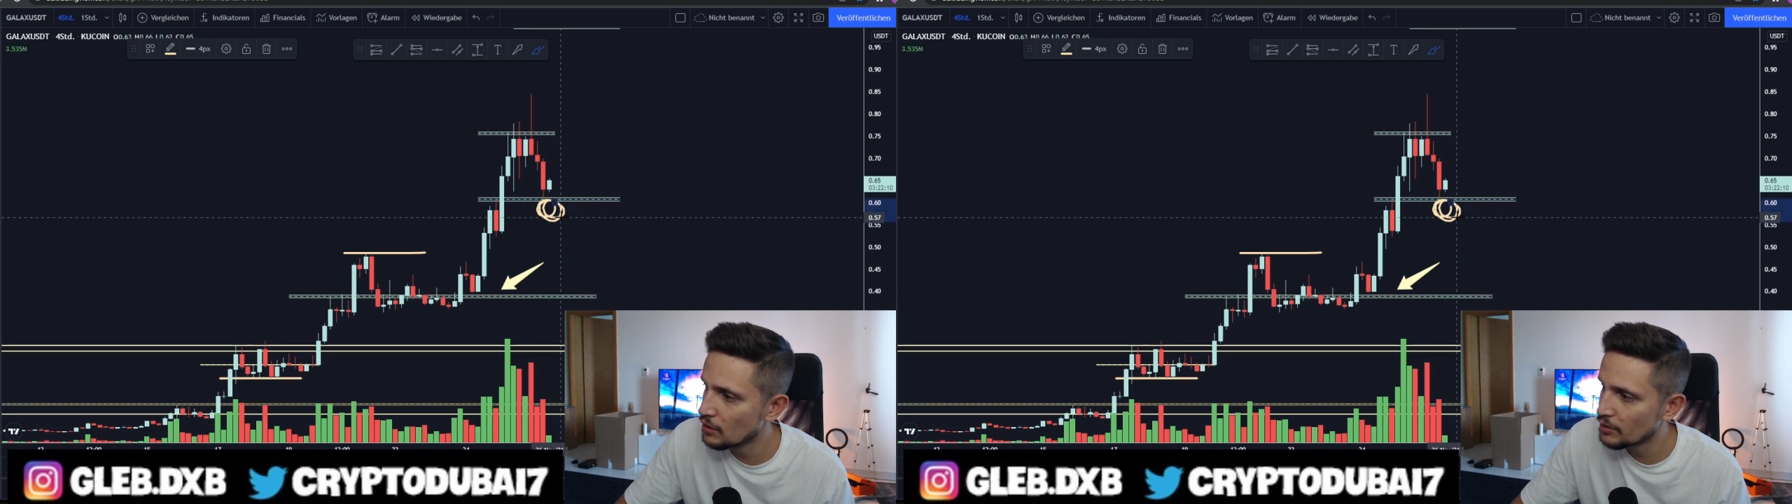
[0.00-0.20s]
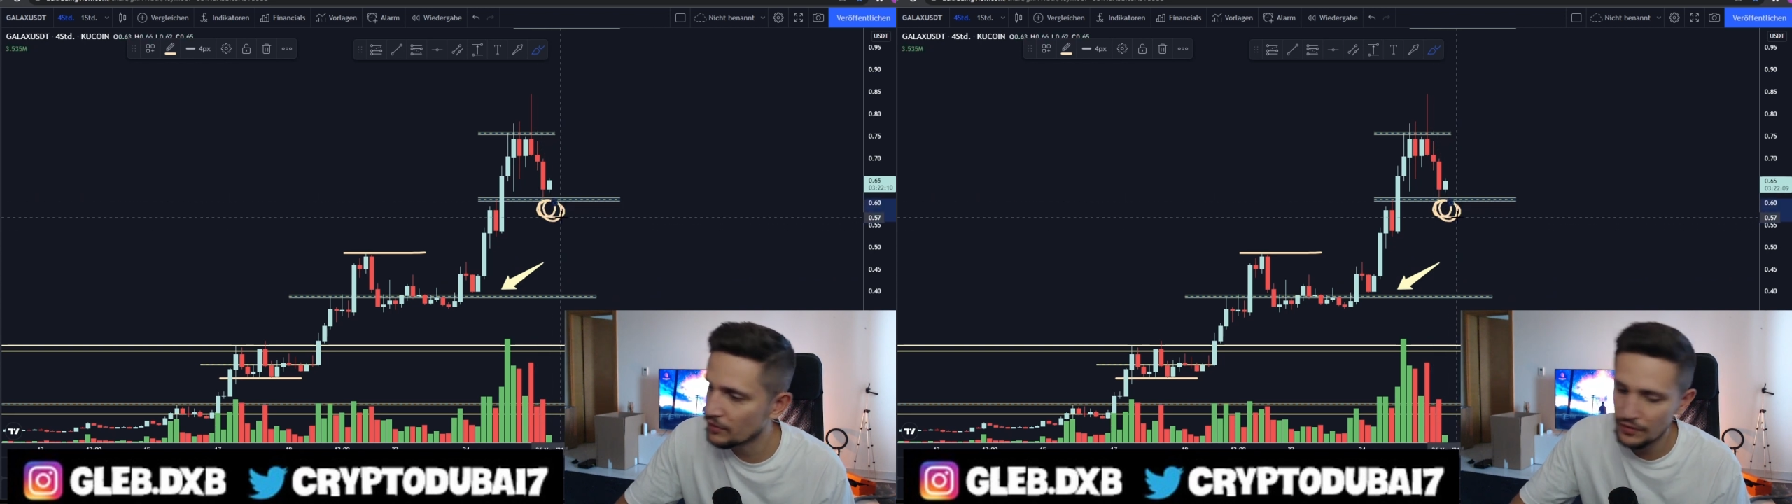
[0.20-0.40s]

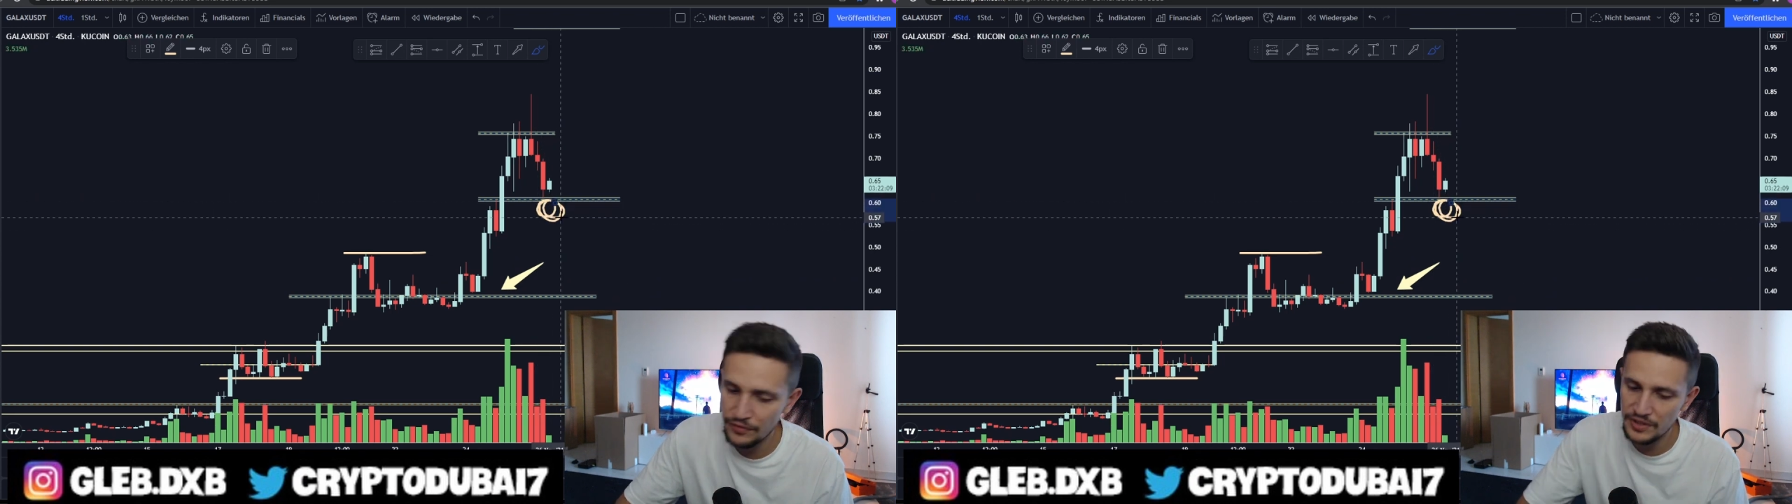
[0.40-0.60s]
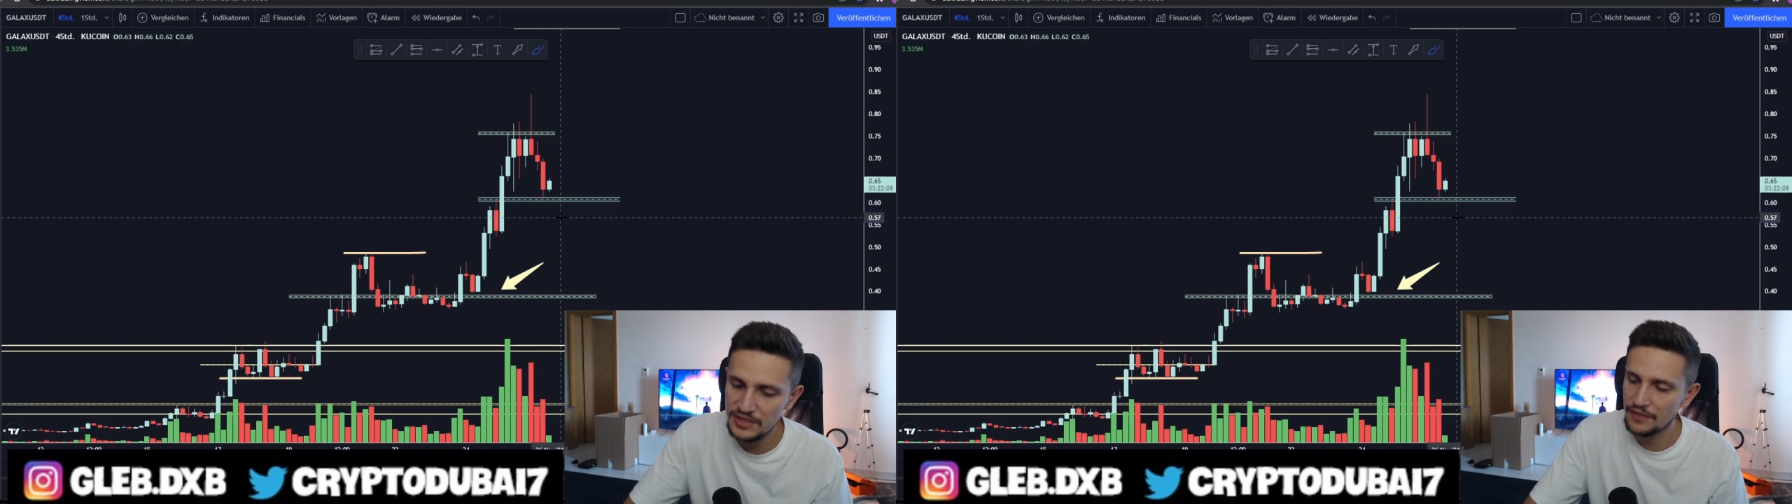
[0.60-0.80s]
about
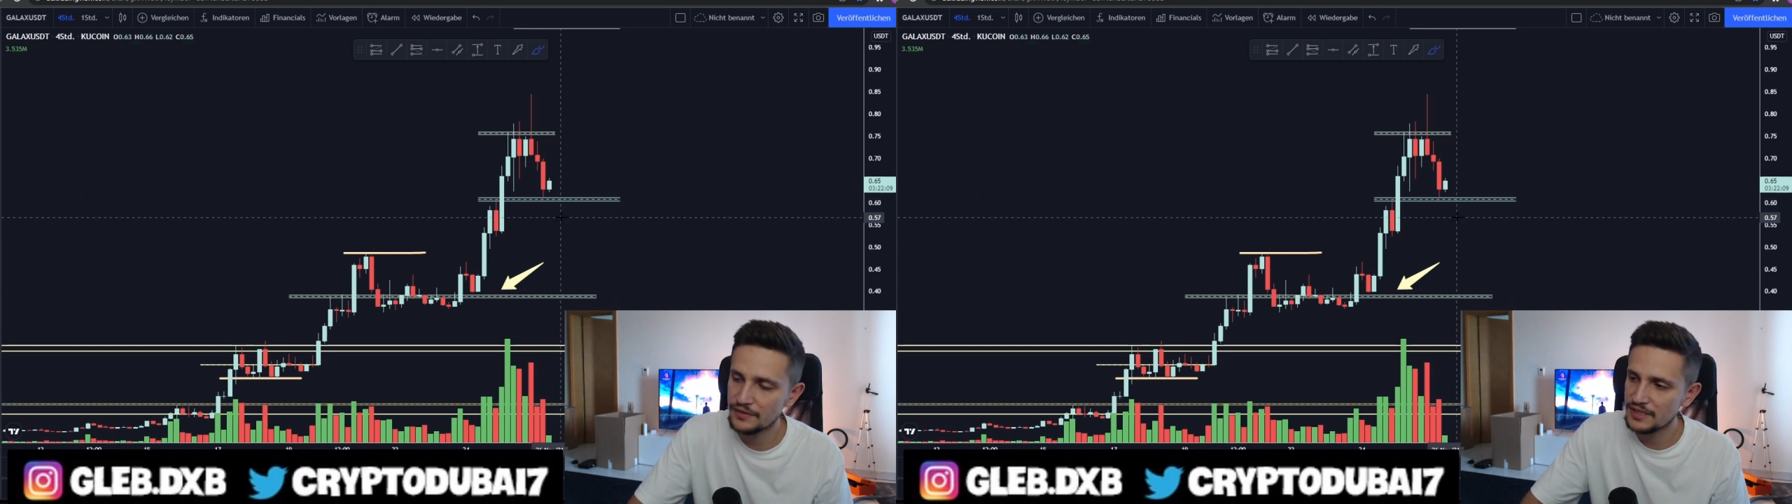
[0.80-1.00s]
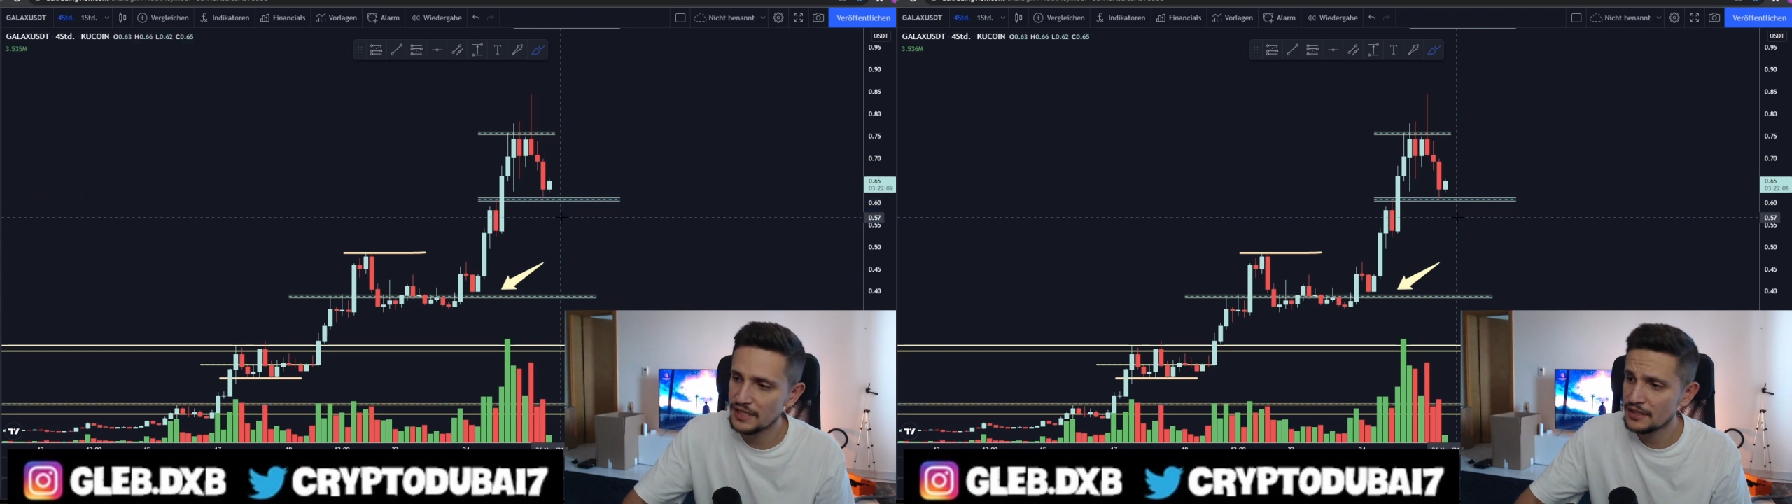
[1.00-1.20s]
57
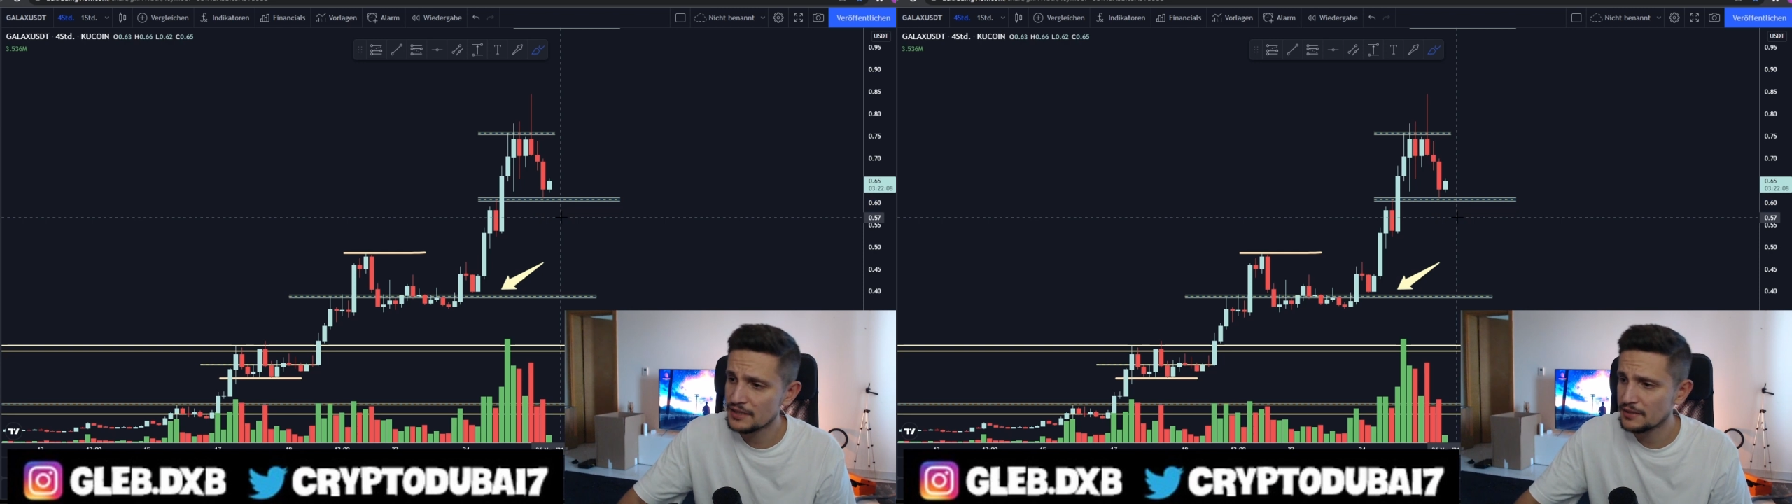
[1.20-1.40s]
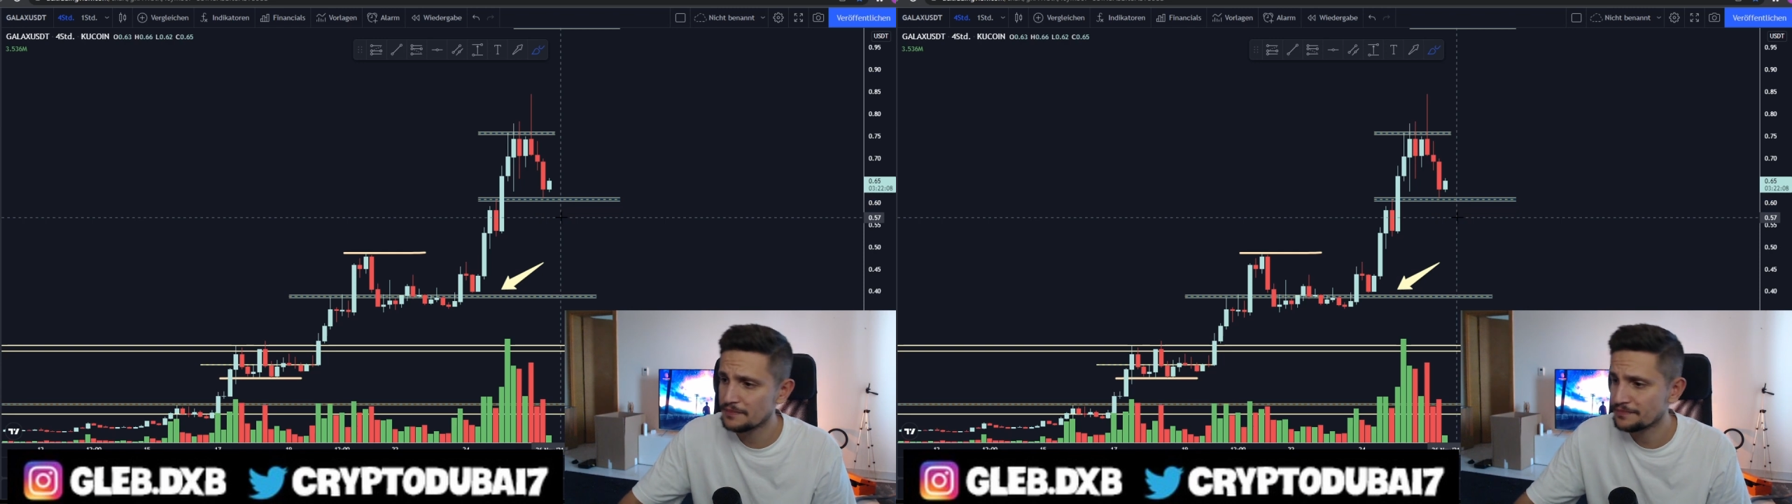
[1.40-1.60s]
cents.